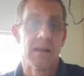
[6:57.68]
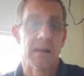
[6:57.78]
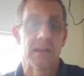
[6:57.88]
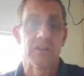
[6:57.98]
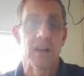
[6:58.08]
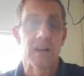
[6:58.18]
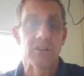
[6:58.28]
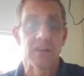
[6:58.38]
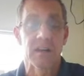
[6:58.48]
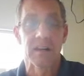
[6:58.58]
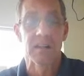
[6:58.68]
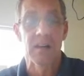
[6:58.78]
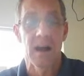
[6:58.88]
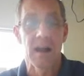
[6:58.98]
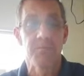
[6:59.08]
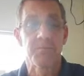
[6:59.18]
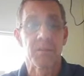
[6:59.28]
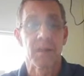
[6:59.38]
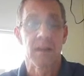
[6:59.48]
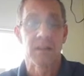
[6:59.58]
It can change at any time,
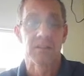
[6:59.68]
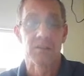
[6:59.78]
and